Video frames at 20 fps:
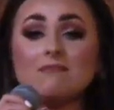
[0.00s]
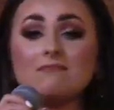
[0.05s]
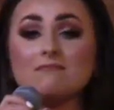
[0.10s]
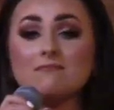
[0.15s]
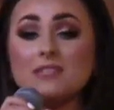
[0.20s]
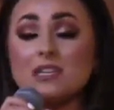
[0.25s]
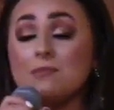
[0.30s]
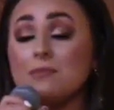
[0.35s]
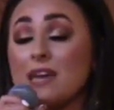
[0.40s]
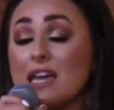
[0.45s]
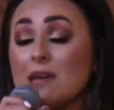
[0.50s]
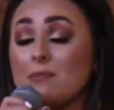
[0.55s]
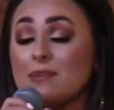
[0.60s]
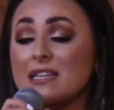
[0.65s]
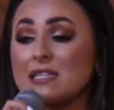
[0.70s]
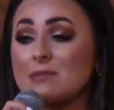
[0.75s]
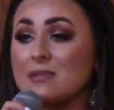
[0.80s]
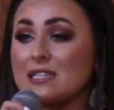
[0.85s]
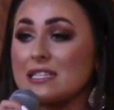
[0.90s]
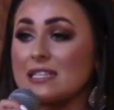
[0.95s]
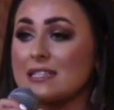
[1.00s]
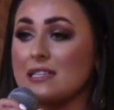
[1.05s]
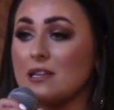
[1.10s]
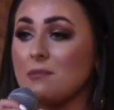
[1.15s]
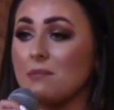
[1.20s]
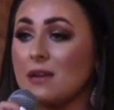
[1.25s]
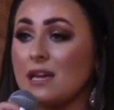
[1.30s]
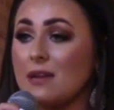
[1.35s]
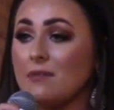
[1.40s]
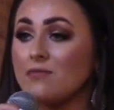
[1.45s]
to being Miss
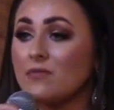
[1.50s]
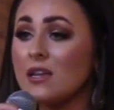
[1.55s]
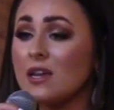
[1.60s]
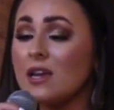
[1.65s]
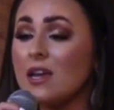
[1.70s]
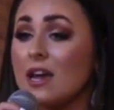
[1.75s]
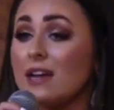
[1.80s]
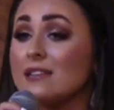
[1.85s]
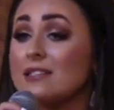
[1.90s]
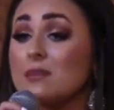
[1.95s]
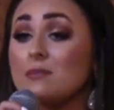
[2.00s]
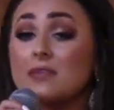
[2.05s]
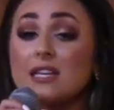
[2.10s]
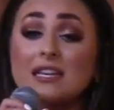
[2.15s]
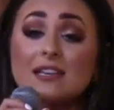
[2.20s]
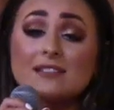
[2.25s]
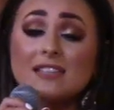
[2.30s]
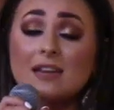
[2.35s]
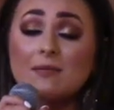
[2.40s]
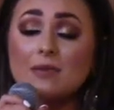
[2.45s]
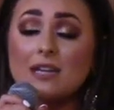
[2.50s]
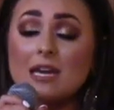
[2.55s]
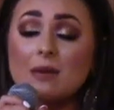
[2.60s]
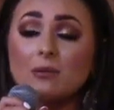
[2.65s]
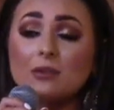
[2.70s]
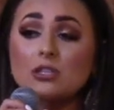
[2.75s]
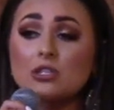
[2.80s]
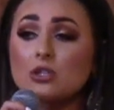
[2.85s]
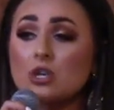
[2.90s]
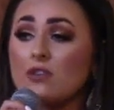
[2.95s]
Mississippi, and some things that I've been
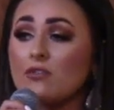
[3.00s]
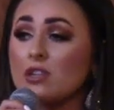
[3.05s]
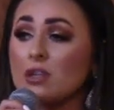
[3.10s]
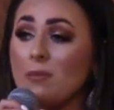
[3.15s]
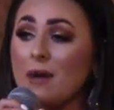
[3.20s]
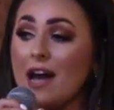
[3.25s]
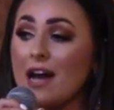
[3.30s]
able to do over the